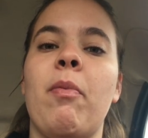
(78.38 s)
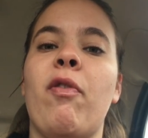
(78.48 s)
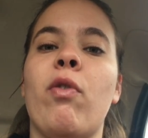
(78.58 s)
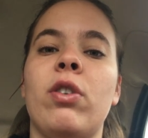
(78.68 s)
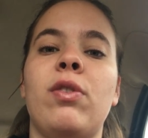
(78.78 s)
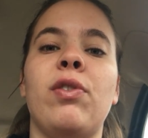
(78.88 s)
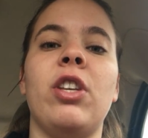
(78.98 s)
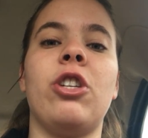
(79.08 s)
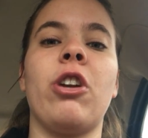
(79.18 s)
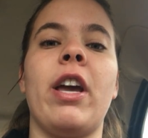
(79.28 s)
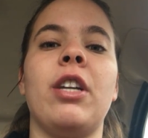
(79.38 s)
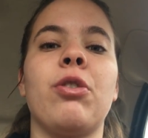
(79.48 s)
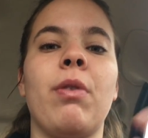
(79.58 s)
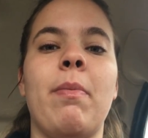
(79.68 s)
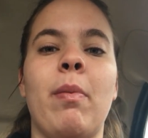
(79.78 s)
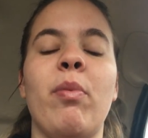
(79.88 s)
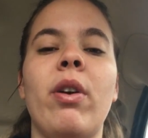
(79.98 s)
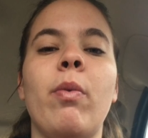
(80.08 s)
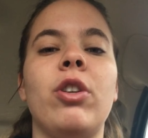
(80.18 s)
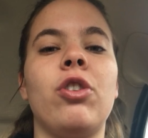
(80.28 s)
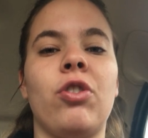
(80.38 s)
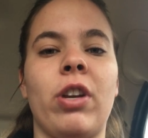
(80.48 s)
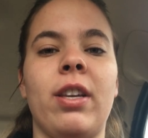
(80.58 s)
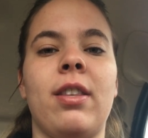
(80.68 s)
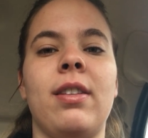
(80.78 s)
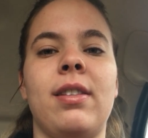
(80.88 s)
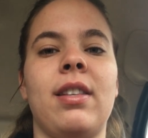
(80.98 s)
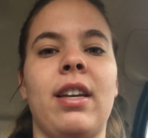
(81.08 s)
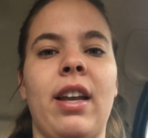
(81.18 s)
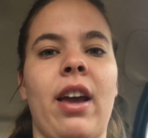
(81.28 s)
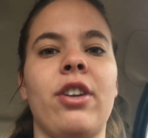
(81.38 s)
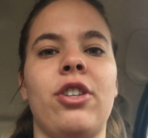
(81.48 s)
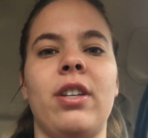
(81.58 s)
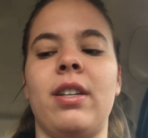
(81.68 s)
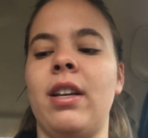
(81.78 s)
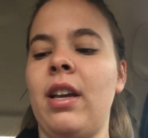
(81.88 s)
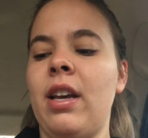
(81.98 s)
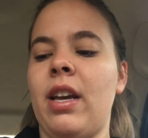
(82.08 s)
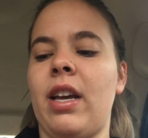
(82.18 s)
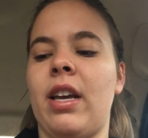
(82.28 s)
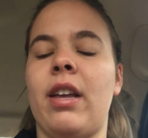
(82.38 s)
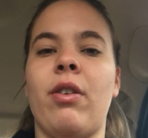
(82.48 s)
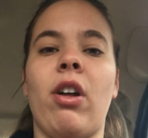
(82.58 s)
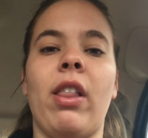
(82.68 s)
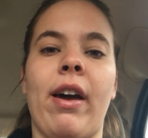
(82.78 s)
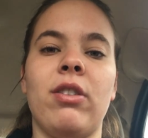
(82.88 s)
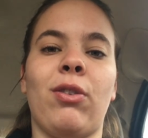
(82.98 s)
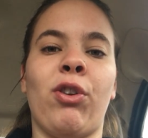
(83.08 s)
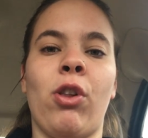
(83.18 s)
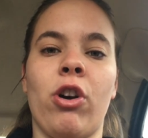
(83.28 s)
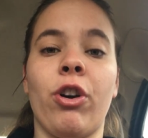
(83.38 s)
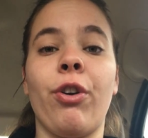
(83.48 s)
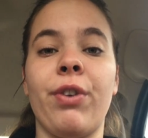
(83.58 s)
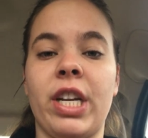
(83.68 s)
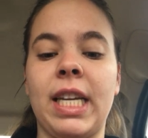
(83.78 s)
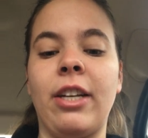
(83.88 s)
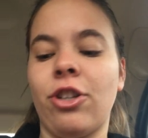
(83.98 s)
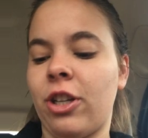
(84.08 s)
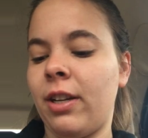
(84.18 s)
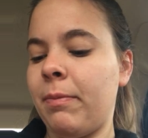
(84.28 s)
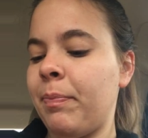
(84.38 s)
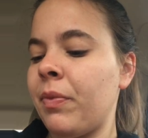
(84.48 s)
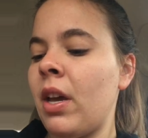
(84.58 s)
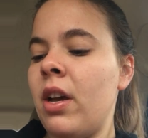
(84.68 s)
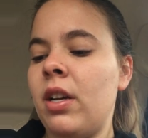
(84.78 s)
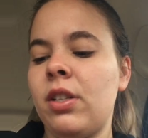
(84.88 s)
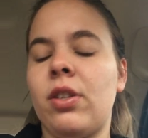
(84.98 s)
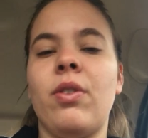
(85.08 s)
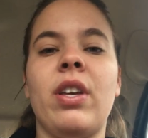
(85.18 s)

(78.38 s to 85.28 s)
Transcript: forcefully trying to remember it, which strengthens the connection and allows for longer retention. So